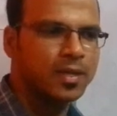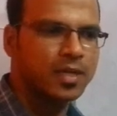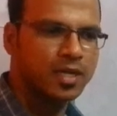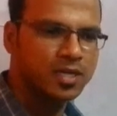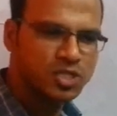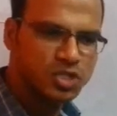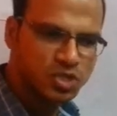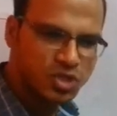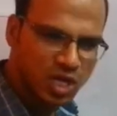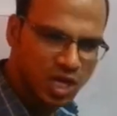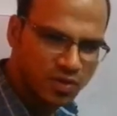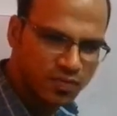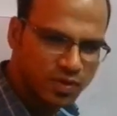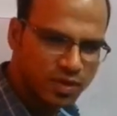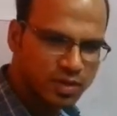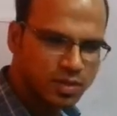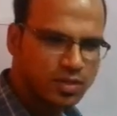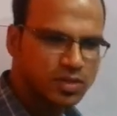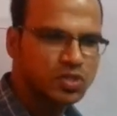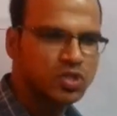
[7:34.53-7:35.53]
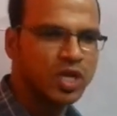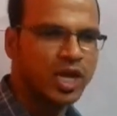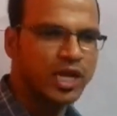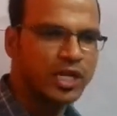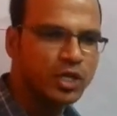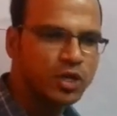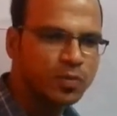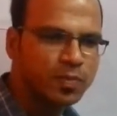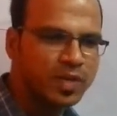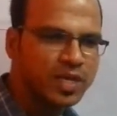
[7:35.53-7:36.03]
It's Java. So
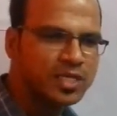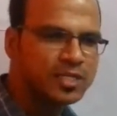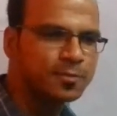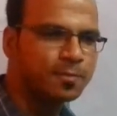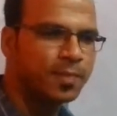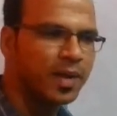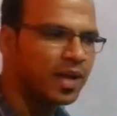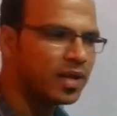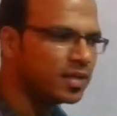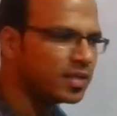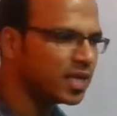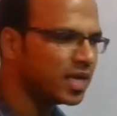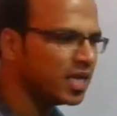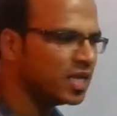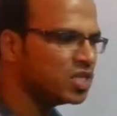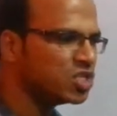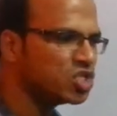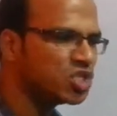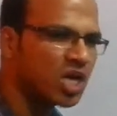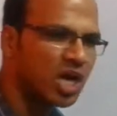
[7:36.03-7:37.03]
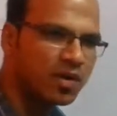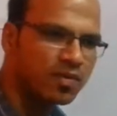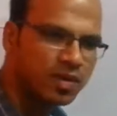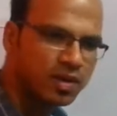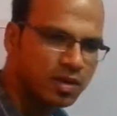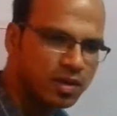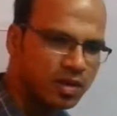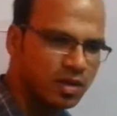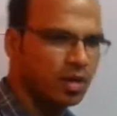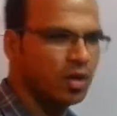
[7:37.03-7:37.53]
Hadoop is built in
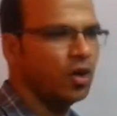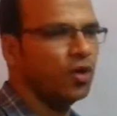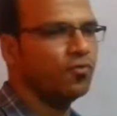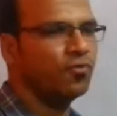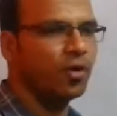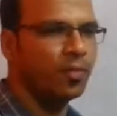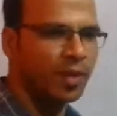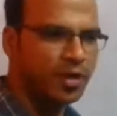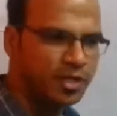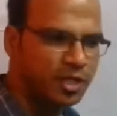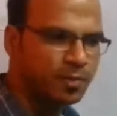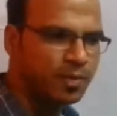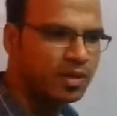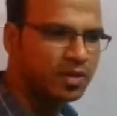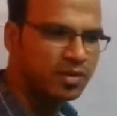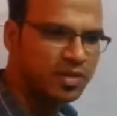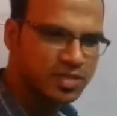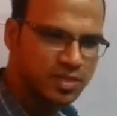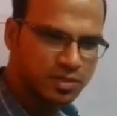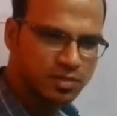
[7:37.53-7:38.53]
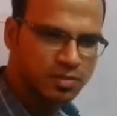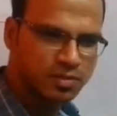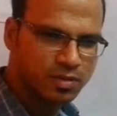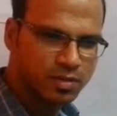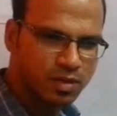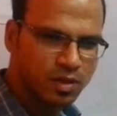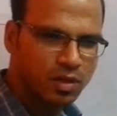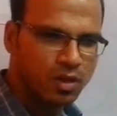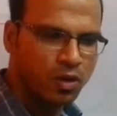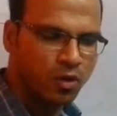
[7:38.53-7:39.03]
Java for multiple reasons.
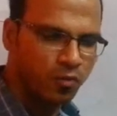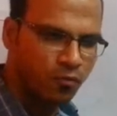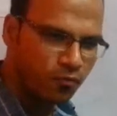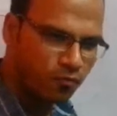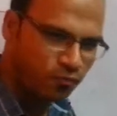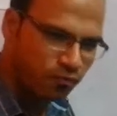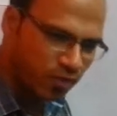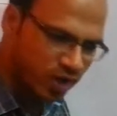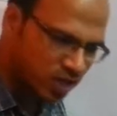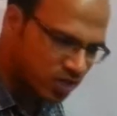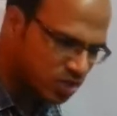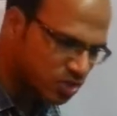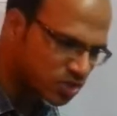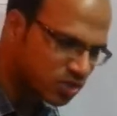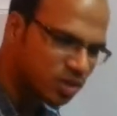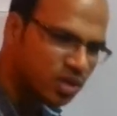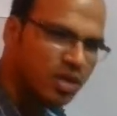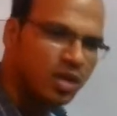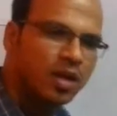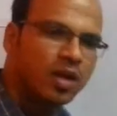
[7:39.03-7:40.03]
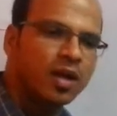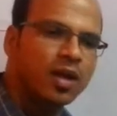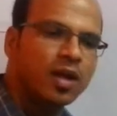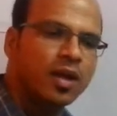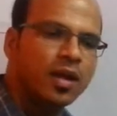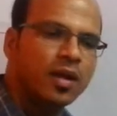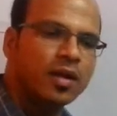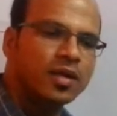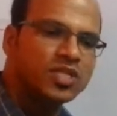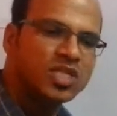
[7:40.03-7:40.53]
First,
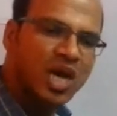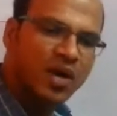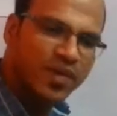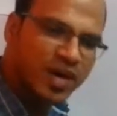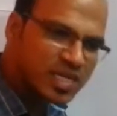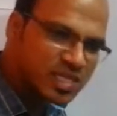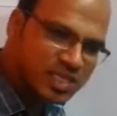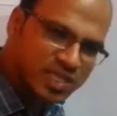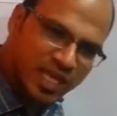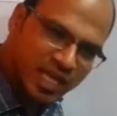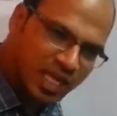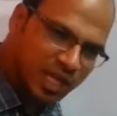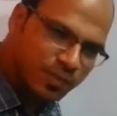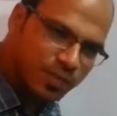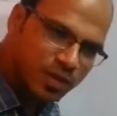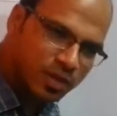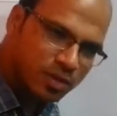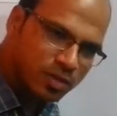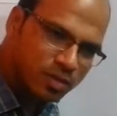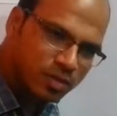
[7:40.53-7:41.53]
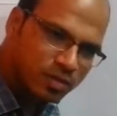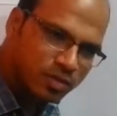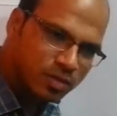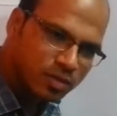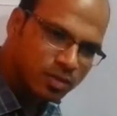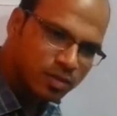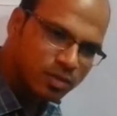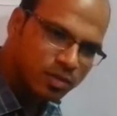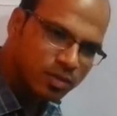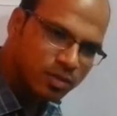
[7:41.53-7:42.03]
Java is scalable.
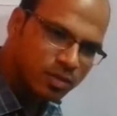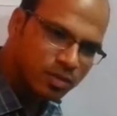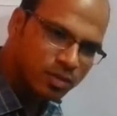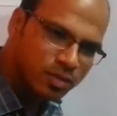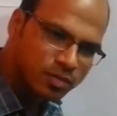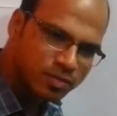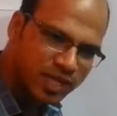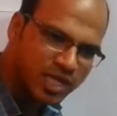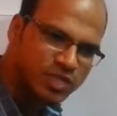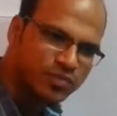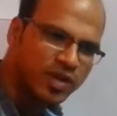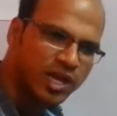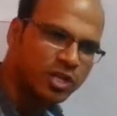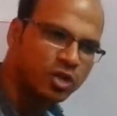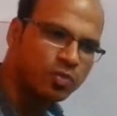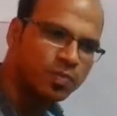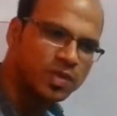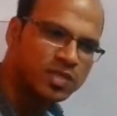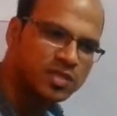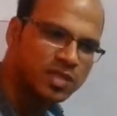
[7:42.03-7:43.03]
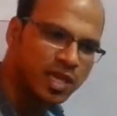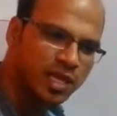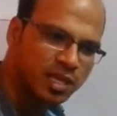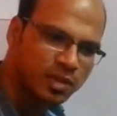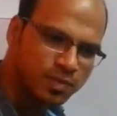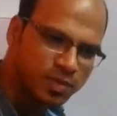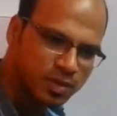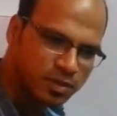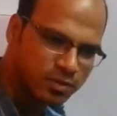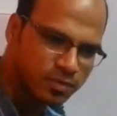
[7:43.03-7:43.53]
That's why Hadoop is
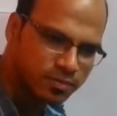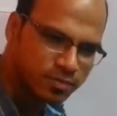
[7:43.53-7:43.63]
scalable.